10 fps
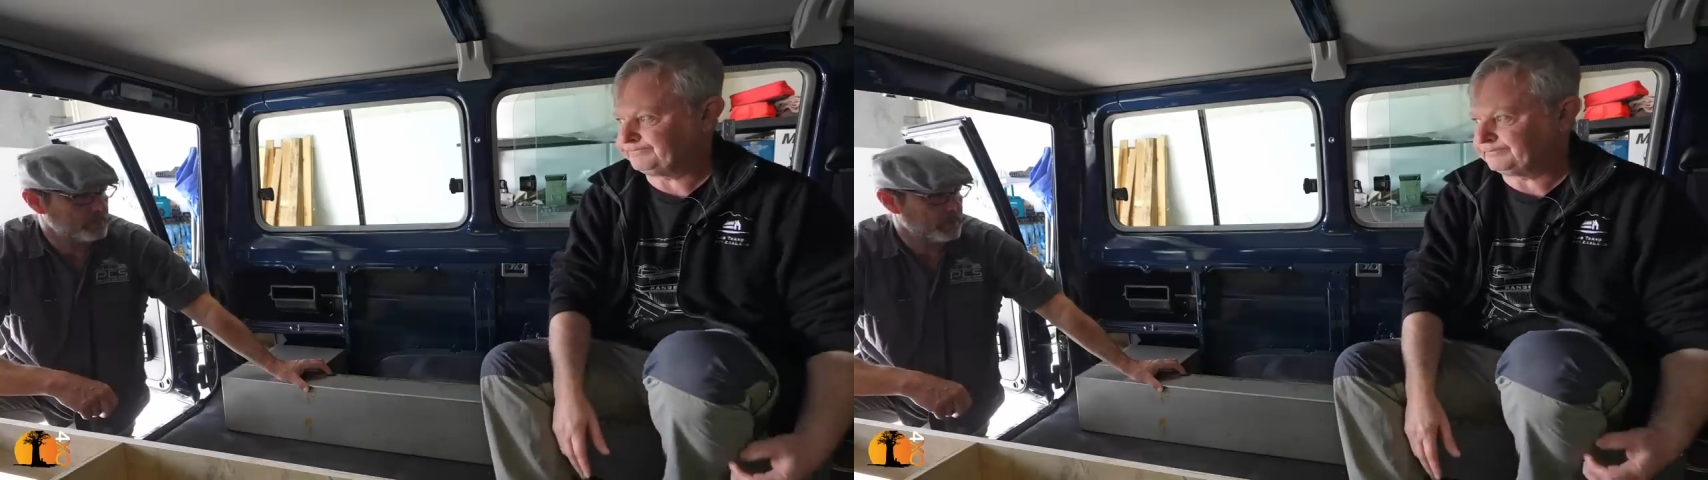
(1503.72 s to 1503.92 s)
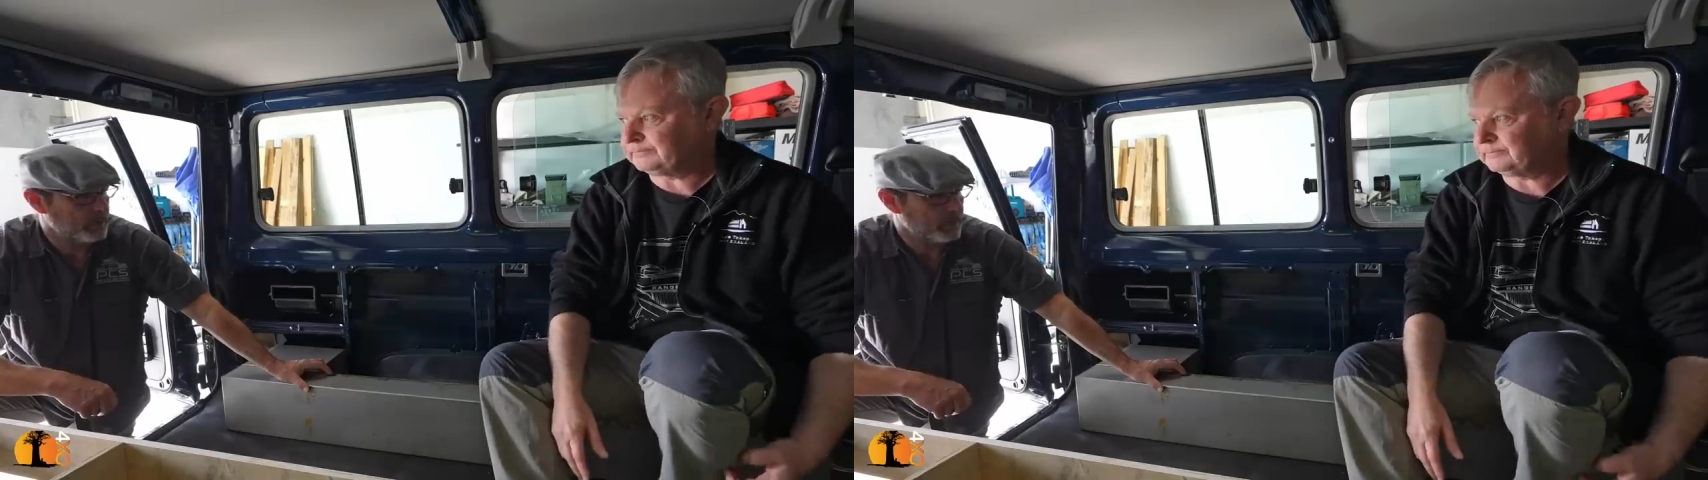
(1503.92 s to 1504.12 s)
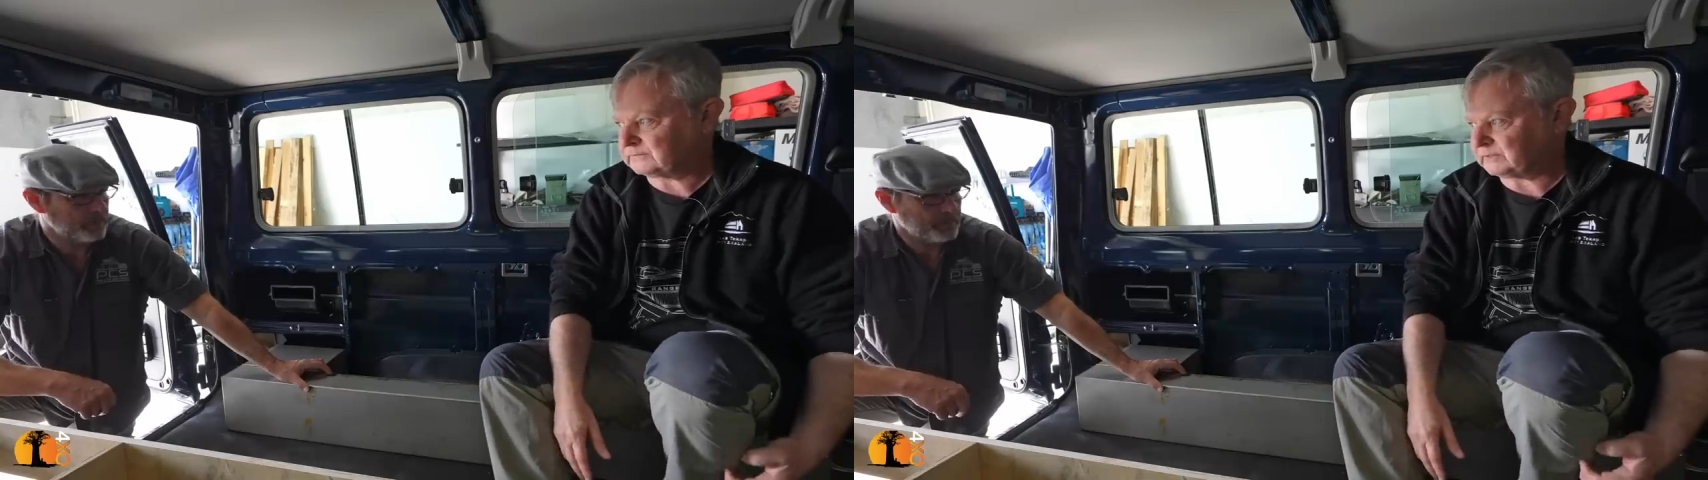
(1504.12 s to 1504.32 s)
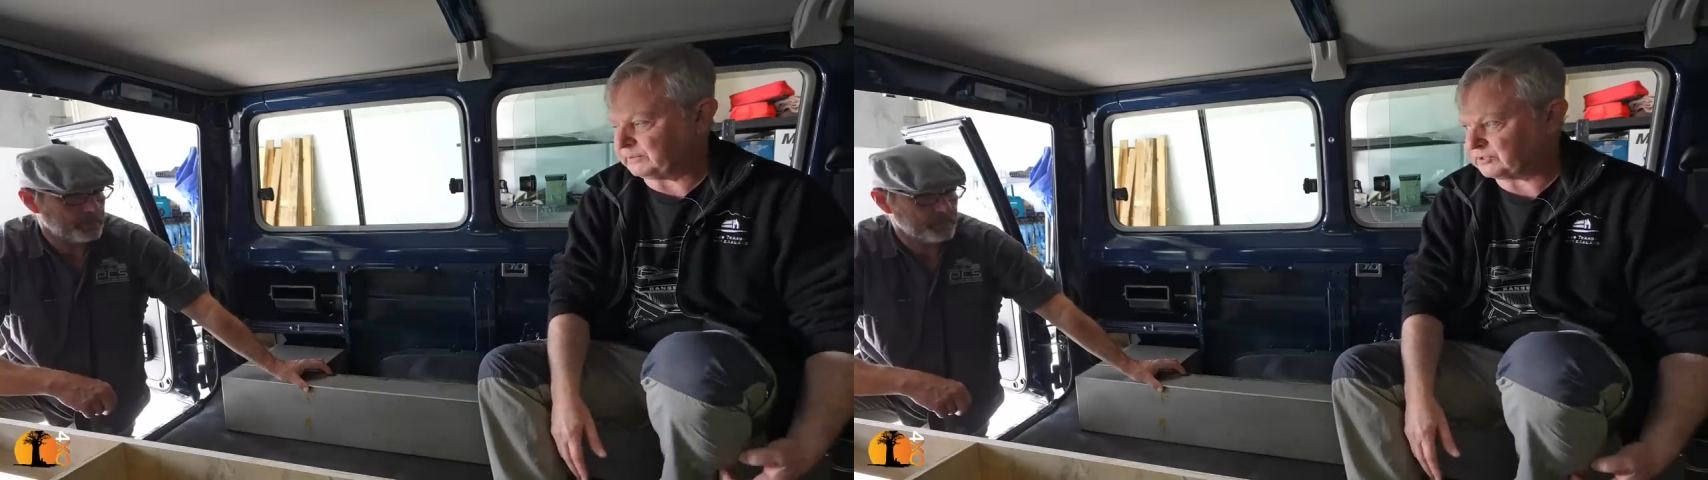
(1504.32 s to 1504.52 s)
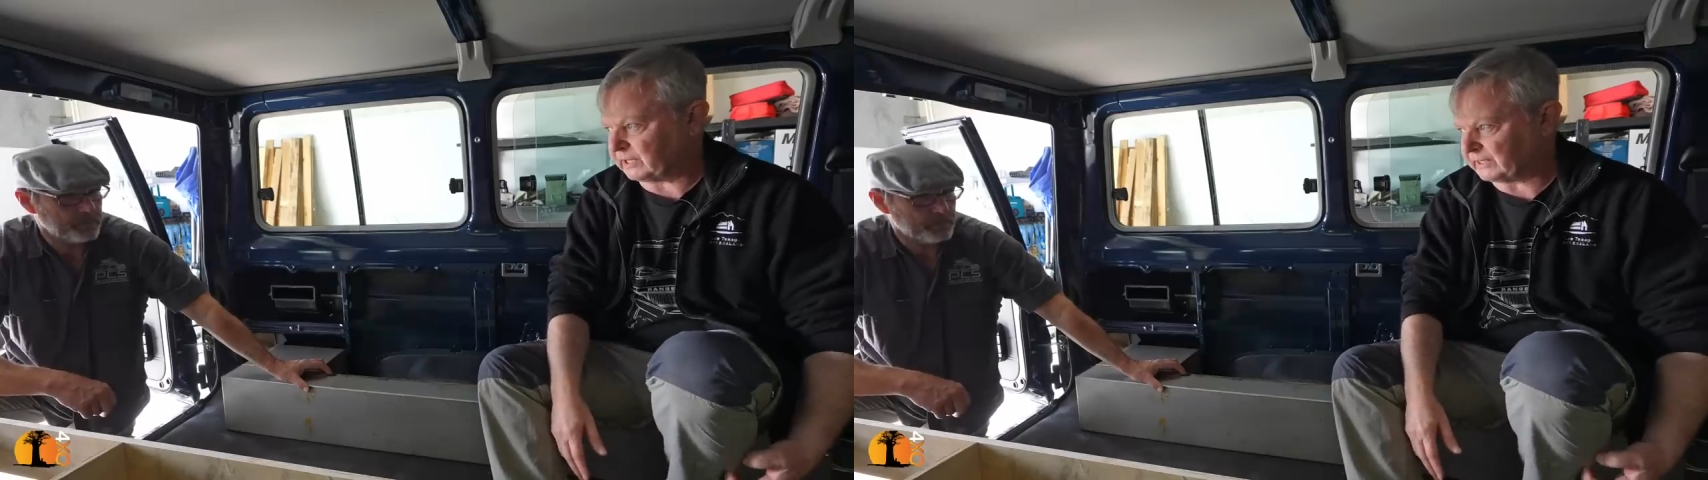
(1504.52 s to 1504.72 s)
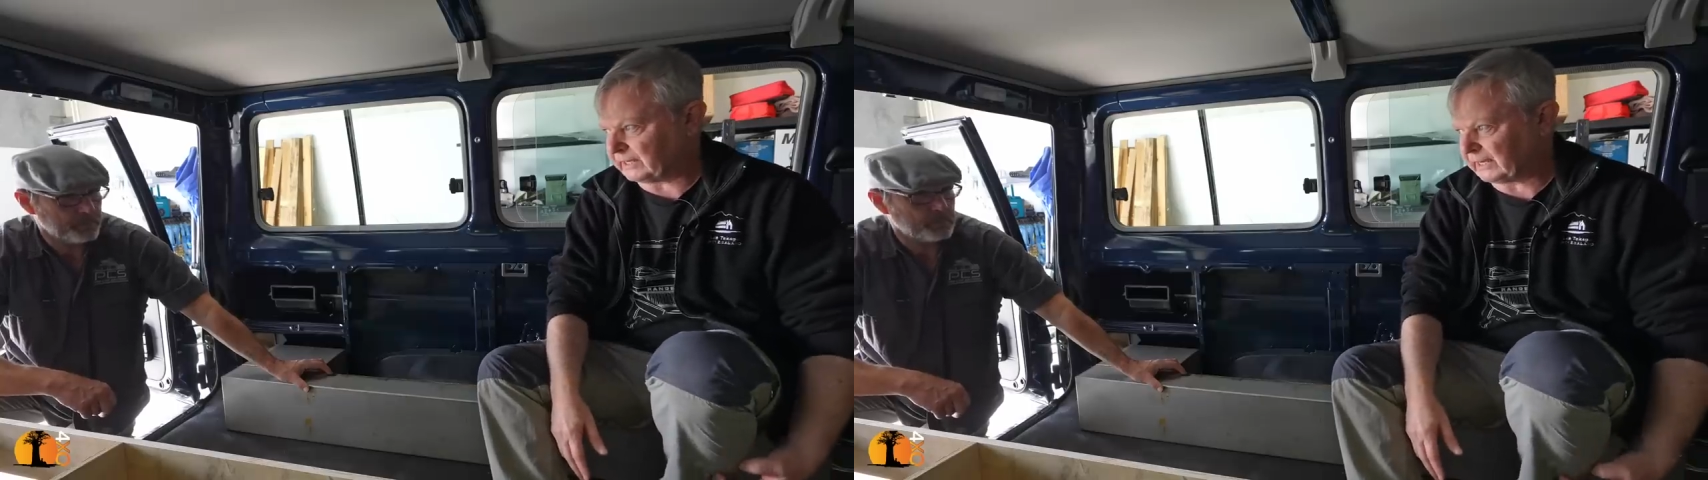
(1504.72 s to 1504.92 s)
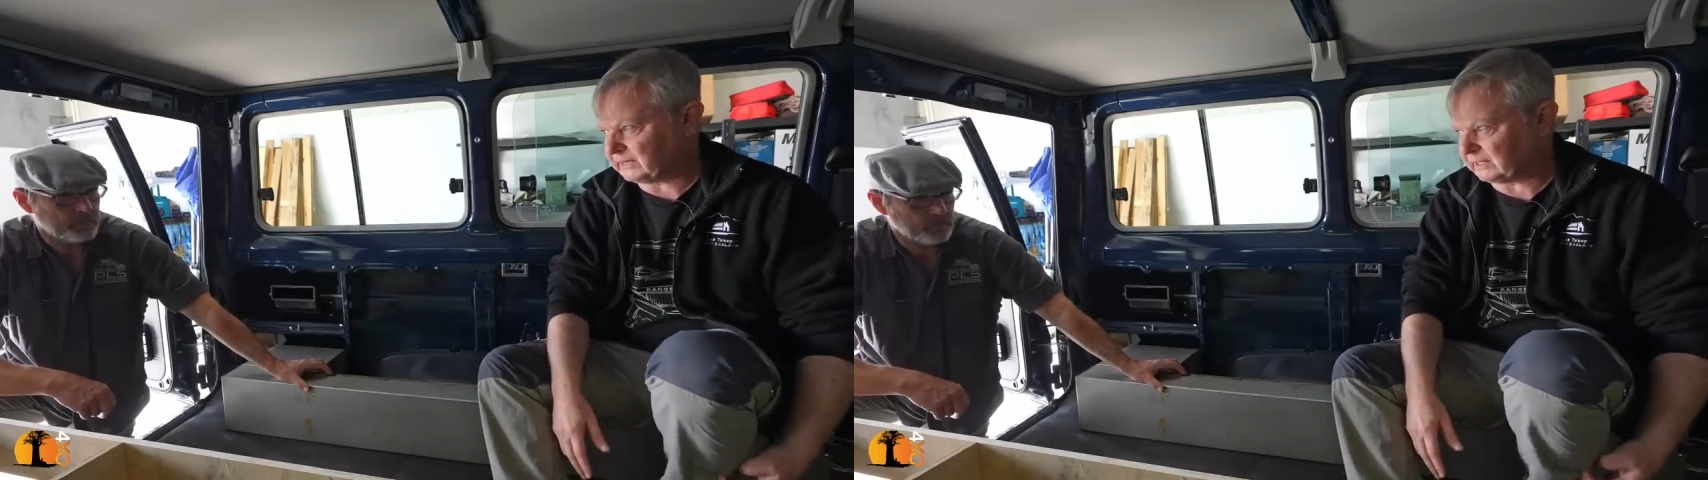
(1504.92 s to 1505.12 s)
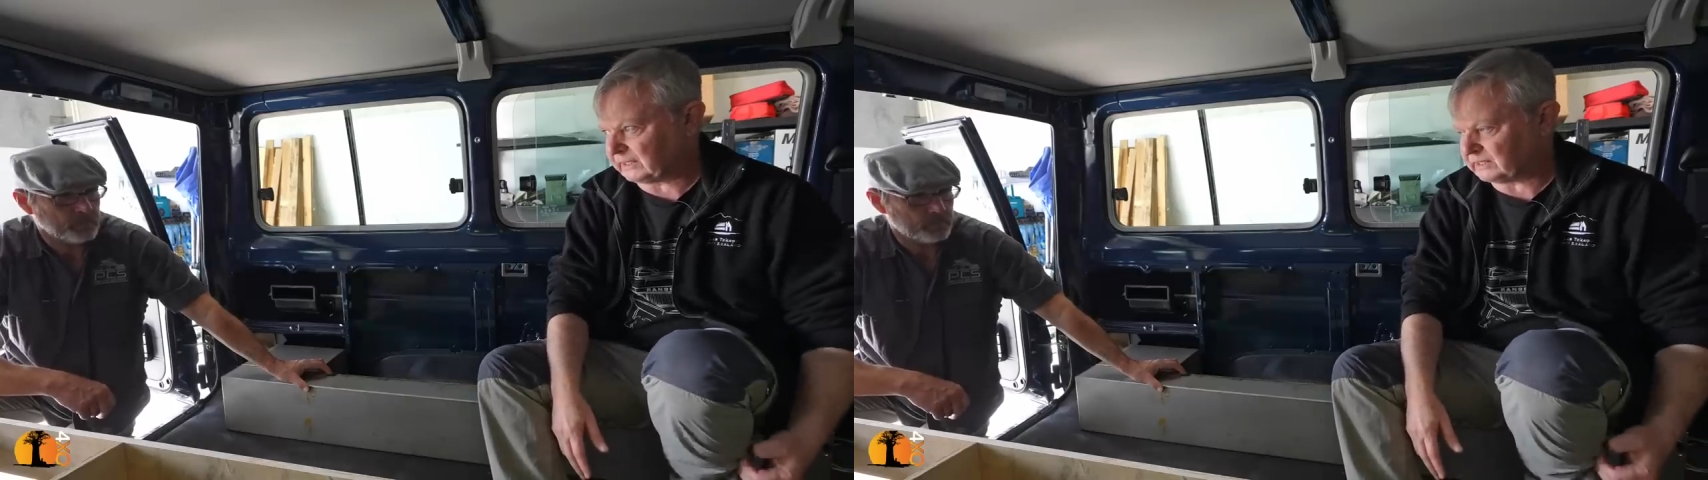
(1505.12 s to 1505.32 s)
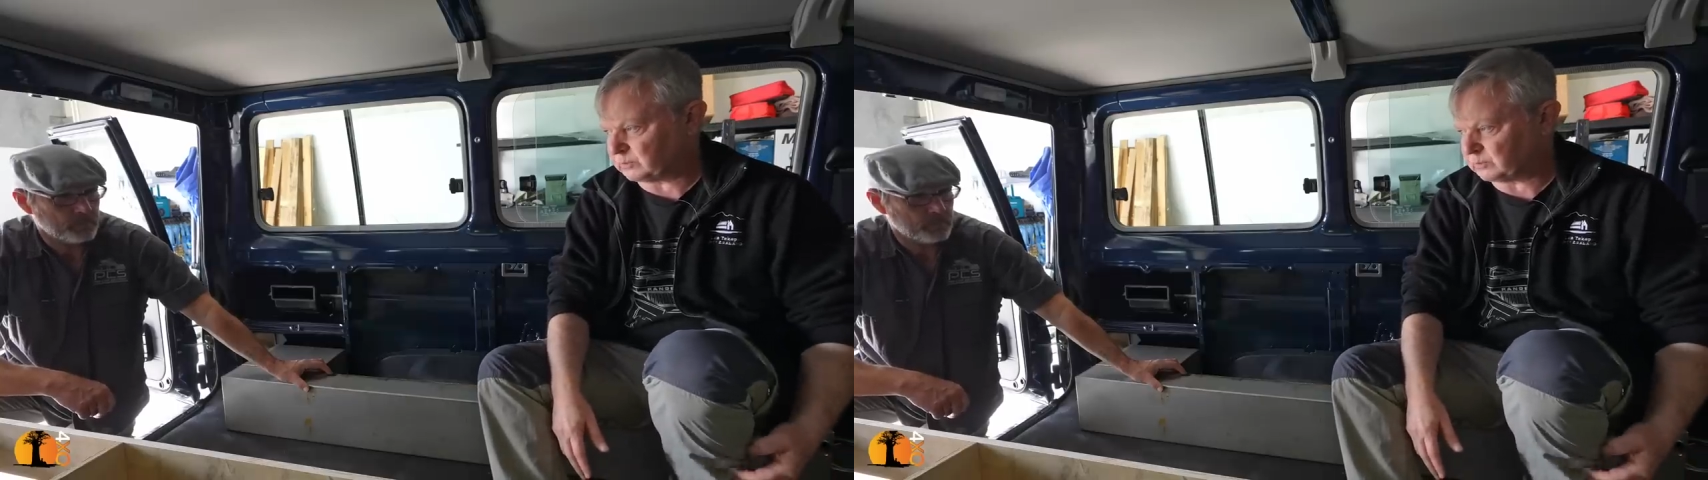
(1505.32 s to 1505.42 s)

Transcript: okay can we try that i think that's